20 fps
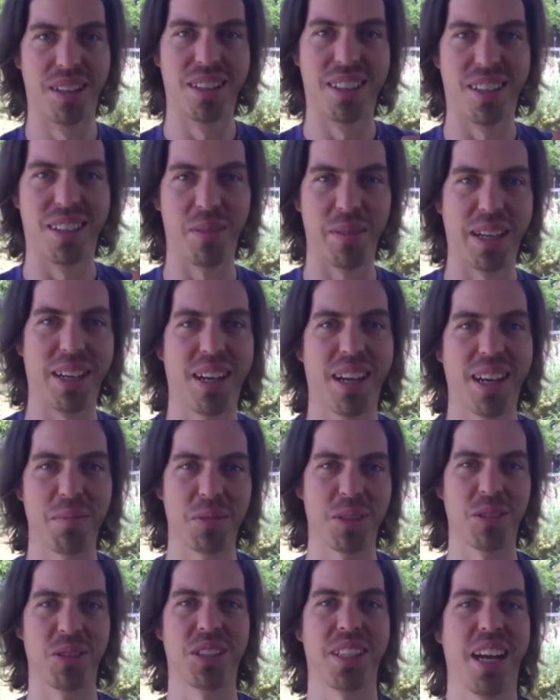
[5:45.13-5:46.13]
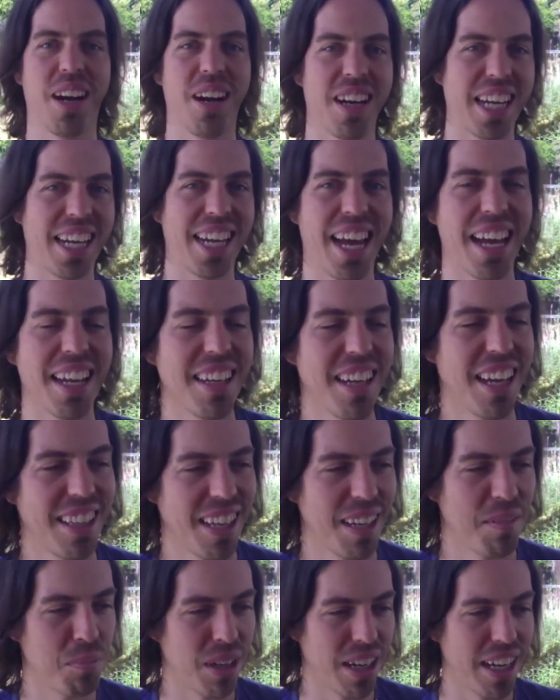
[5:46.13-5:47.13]
oh my God, I'm so scared, I can't.
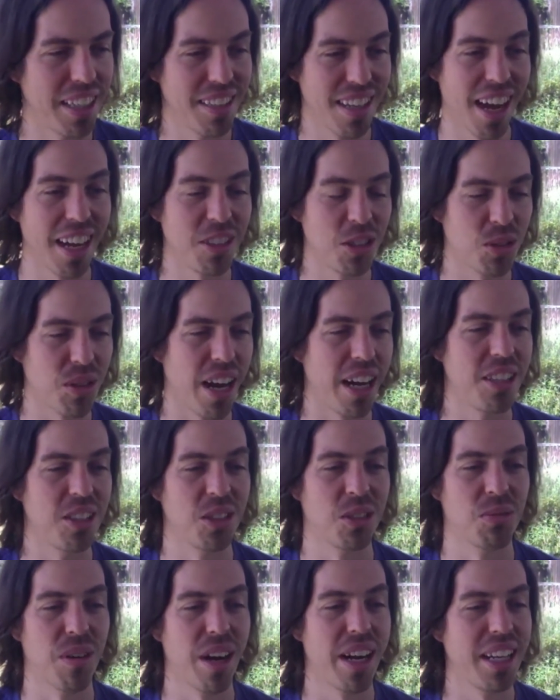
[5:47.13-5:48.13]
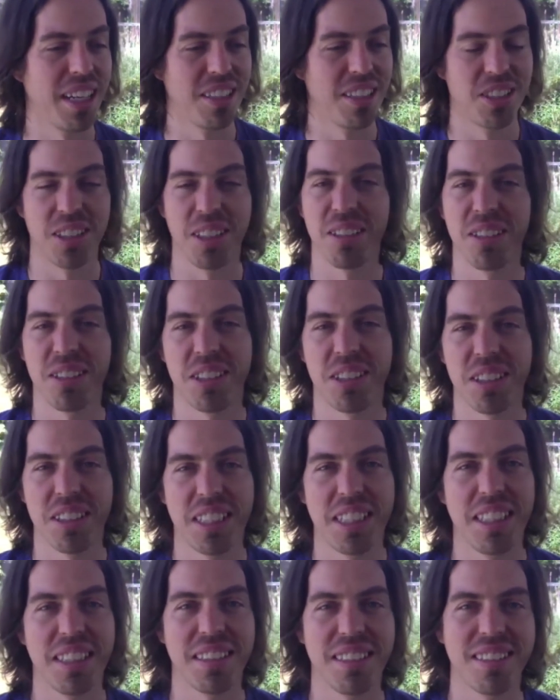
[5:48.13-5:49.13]
But I tried just writing
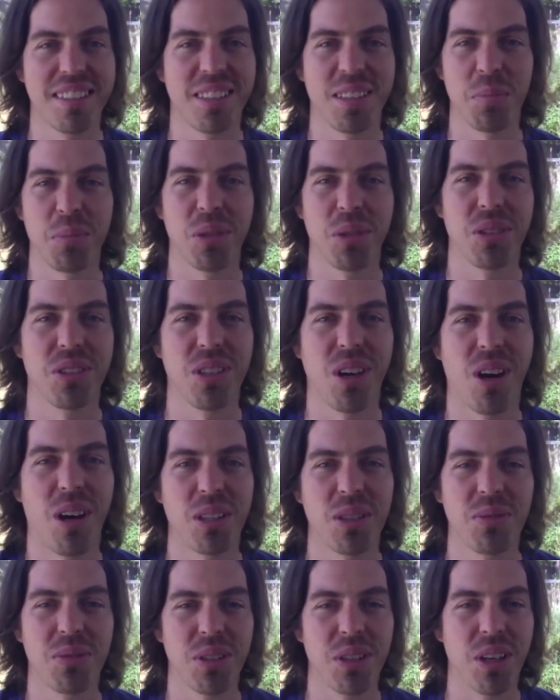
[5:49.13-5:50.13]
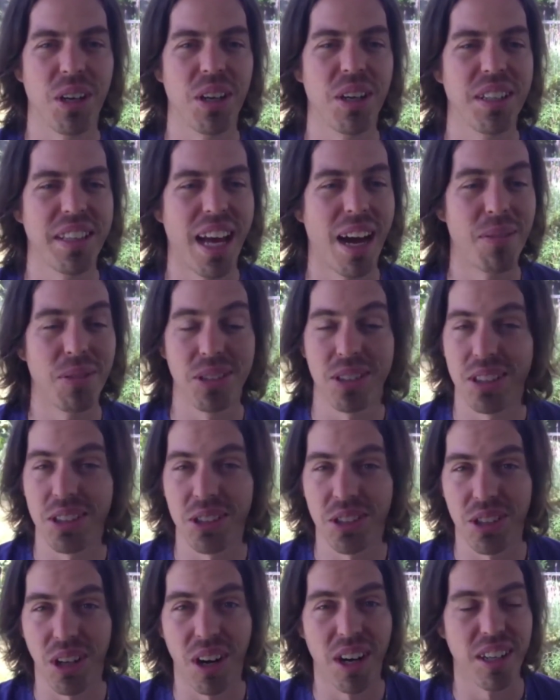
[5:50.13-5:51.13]
silly, simple songs for her, and that was the
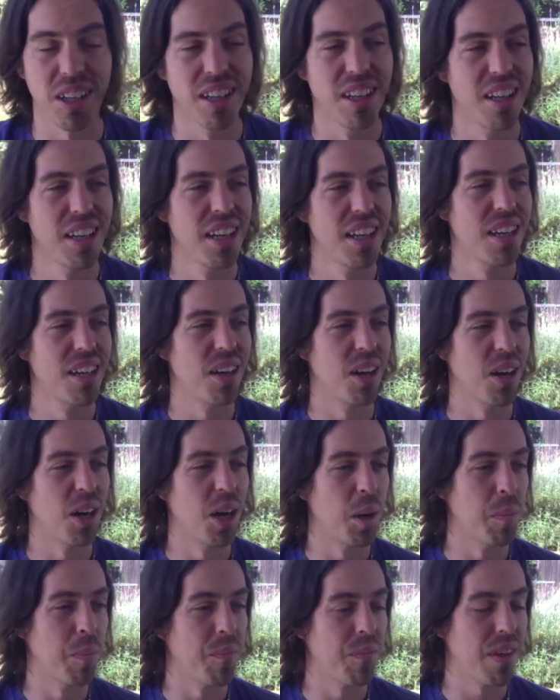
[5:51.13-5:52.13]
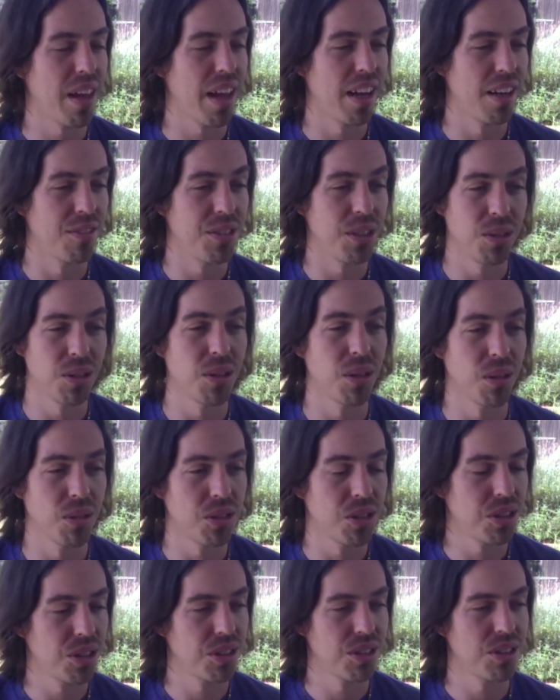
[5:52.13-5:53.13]
start. And a few of
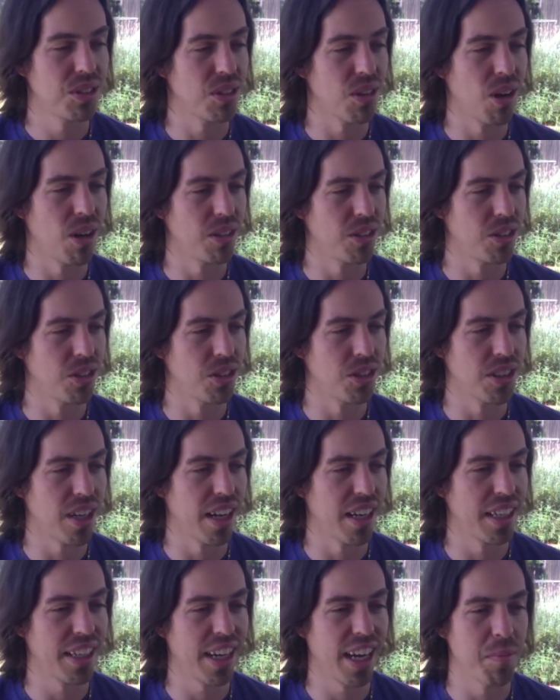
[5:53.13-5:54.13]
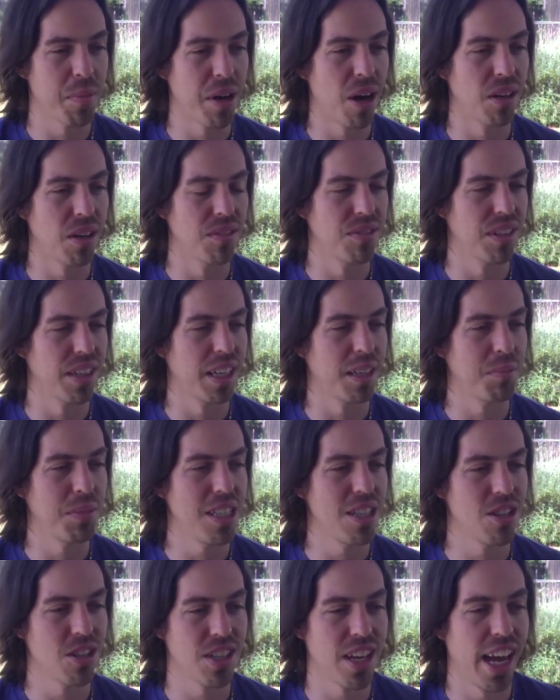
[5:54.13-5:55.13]
those songs just kind of came out of like
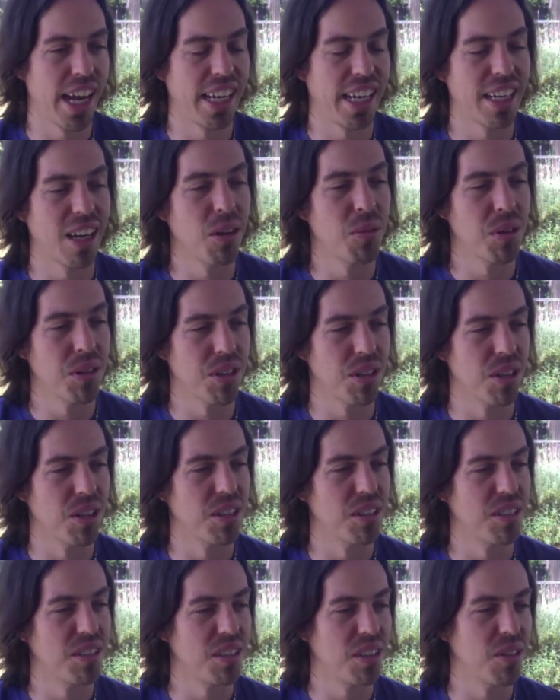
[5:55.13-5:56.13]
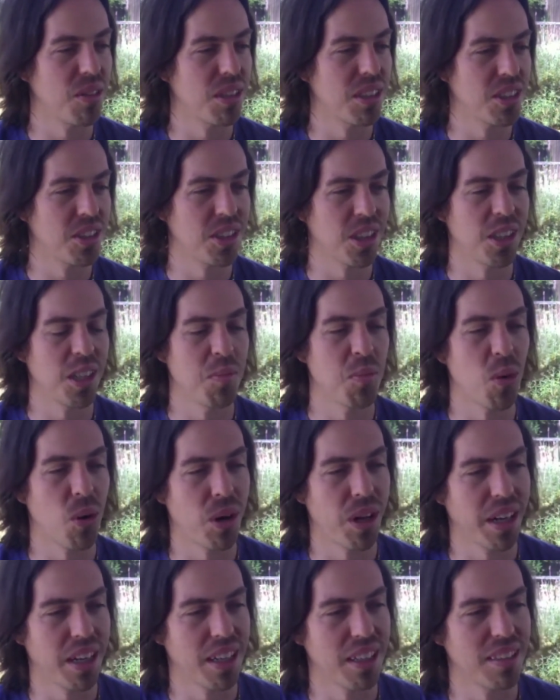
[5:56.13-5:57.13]
me just hanging out with her, on Sunday
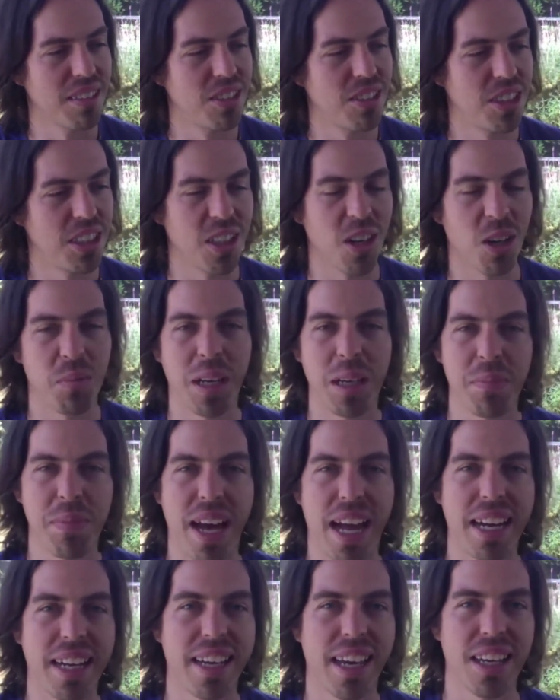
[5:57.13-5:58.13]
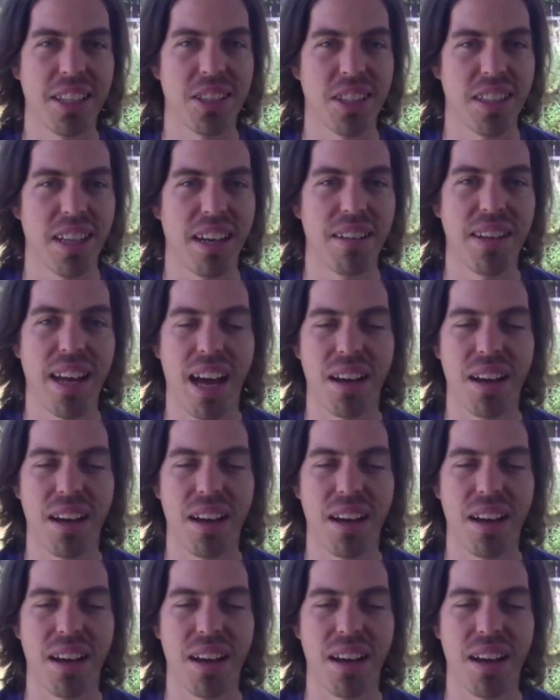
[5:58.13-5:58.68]
morning, and she'd go make pancakes, and I'd